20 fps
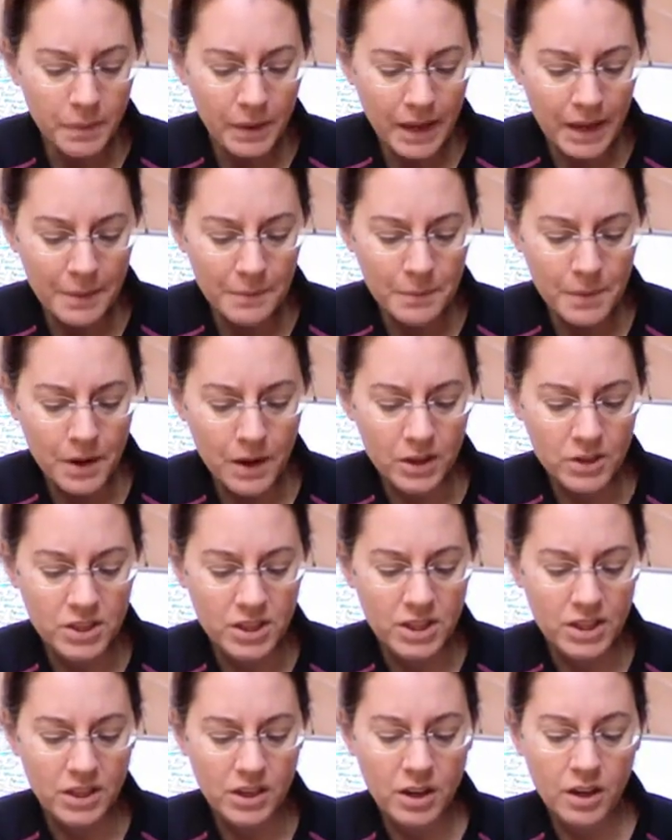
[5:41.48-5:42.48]
plate
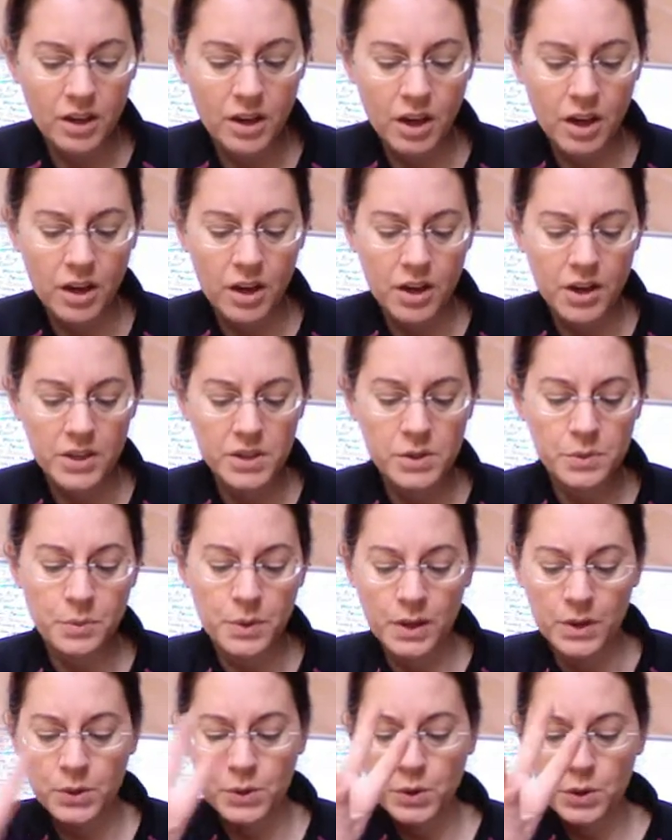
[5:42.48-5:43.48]
margin occurs
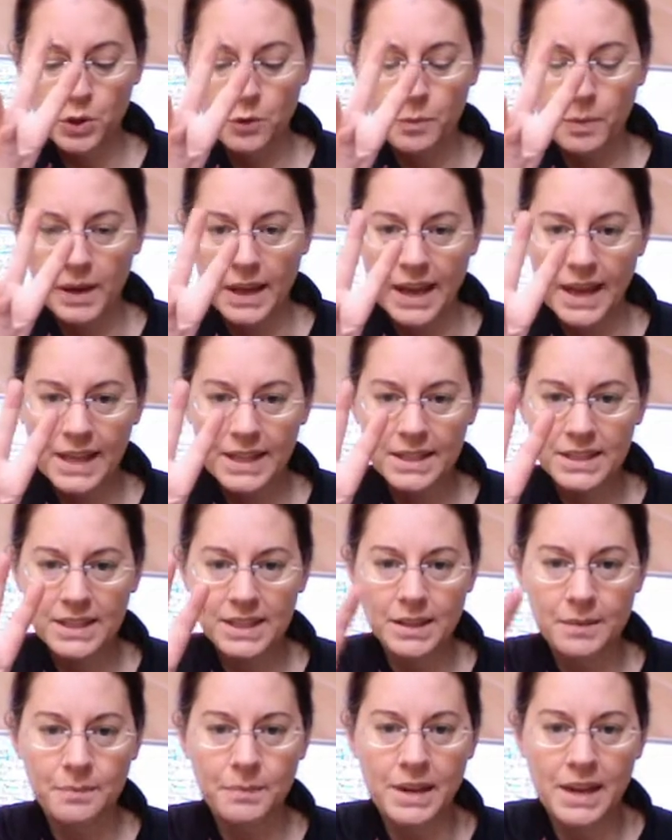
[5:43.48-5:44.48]
where two plates
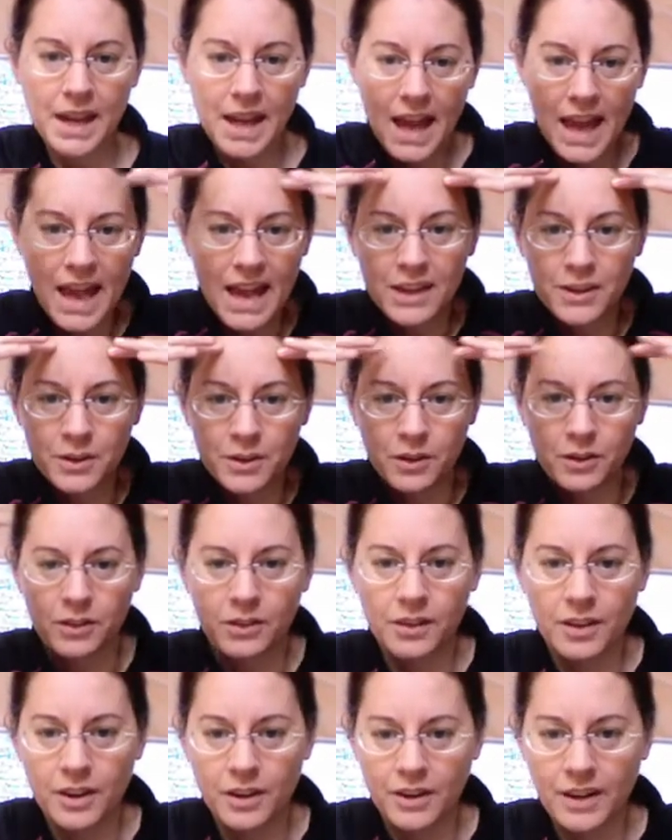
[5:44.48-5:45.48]
meet head-on,
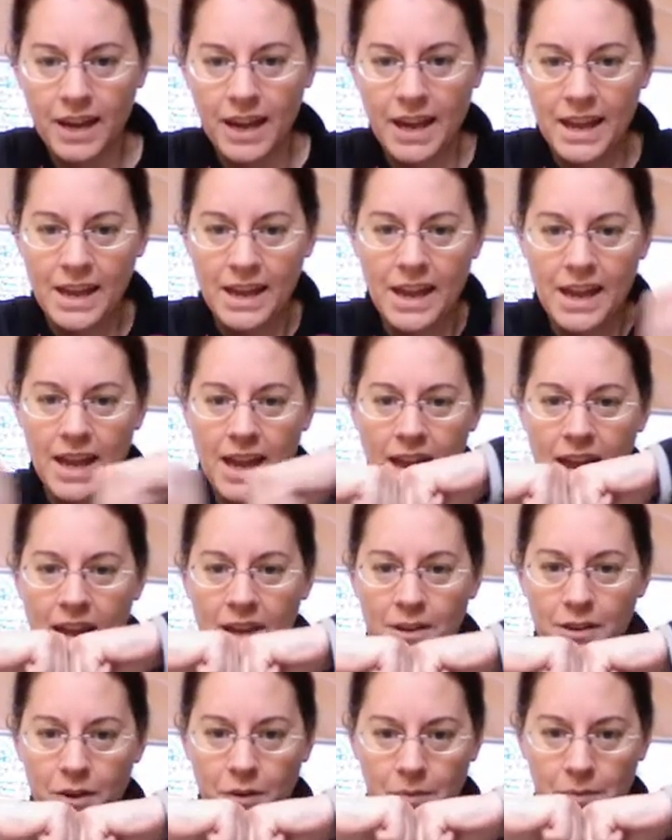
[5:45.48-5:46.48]
okay?
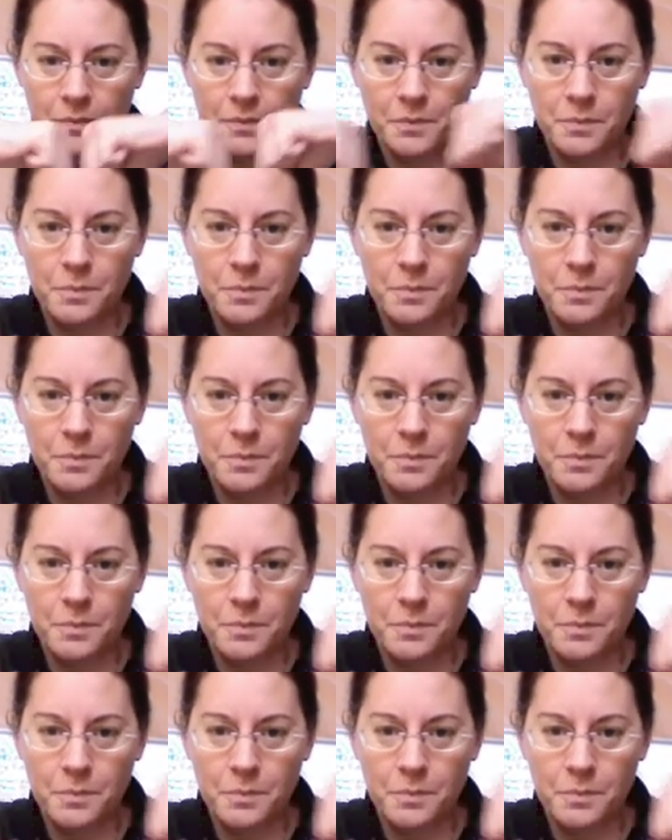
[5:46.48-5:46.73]
Head-on.